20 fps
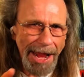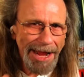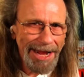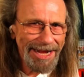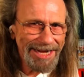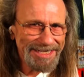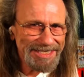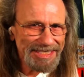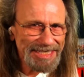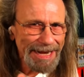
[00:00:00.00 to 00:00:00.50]

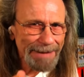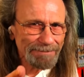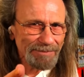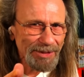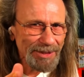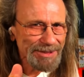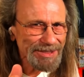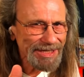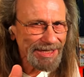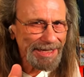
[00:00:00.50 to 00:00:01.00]
Except
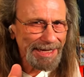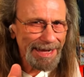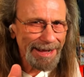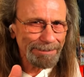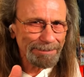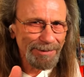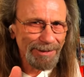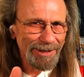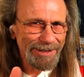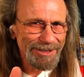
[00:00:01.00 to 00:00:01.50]
there's a
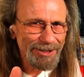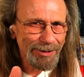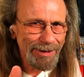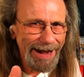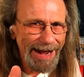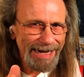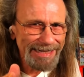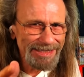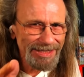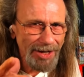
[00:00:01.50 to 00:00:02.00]
couple of
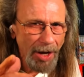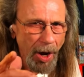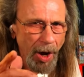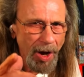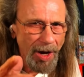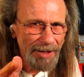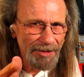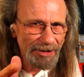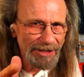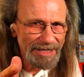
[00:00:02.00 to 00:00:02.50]
tracks
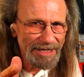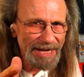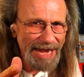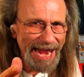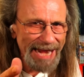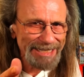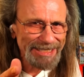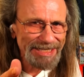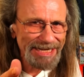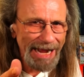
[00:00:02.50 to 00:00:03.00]
on the
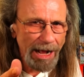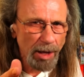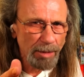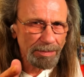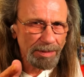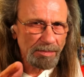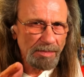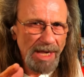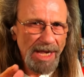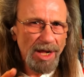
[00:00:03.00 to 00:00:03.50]
next
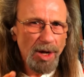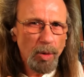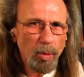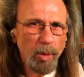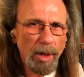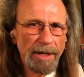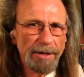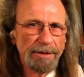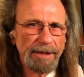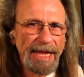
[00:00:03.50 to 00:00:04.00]
album
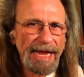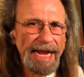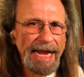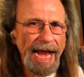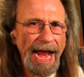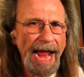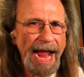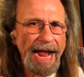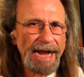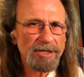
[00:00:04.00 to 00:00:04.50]
where they
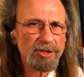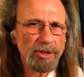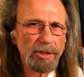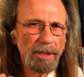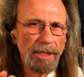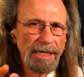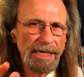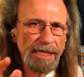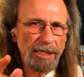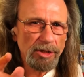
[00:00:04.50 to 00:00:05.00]

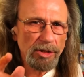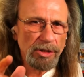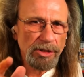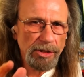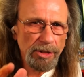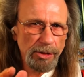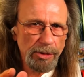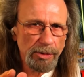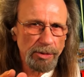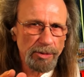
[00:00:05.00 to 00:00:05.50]
actually
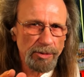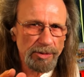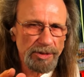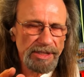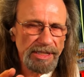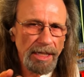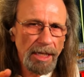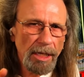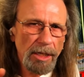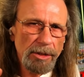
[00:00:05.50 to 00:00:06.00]
use
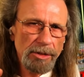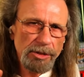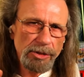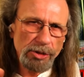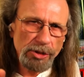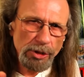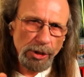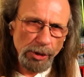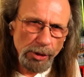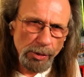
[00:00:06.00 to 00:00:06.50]

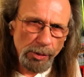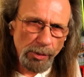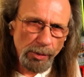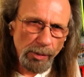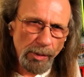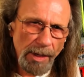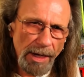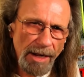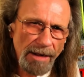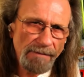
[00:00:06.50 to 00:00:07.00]
two
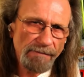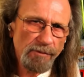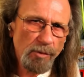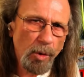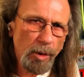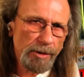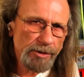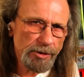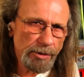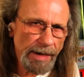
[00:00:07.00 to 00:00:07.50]

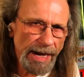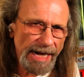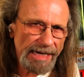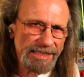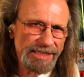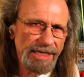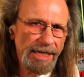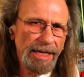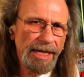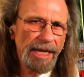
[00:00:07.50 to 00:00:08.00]
four
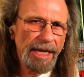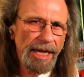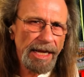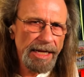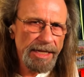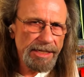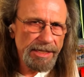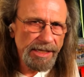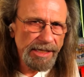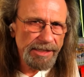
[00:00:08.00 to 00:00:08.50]
tracks
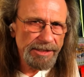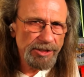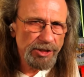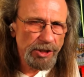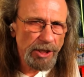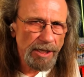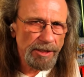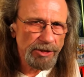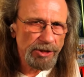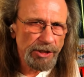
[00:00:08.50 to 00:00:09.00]
in
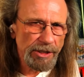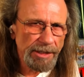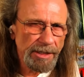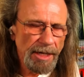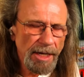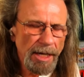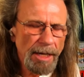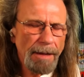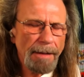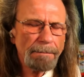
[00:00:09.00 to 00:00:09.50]
conjunction
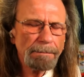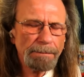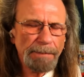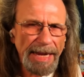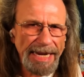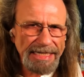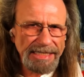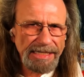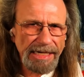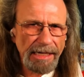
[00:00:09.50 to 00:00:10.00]

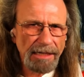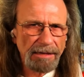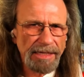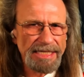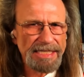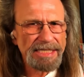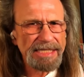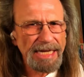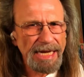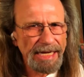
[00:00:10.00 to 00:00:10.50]
basically
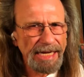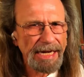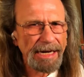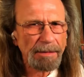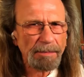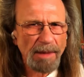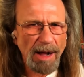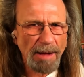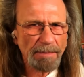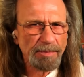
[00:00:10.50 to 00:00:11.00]
setting
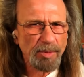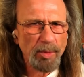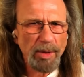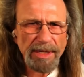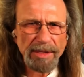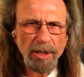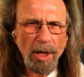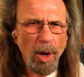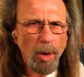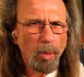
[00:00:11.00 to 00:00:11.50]
them up
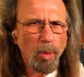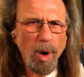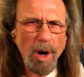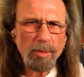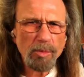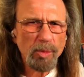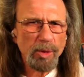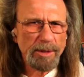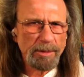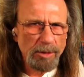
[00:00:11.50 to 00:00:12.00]
with
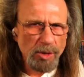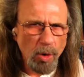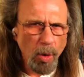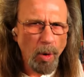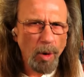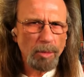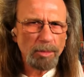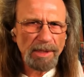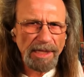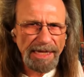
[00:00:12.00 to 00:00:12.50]
what would
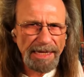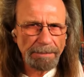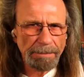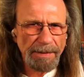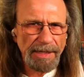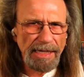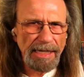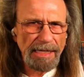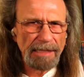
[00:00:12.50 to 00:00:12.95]
normally be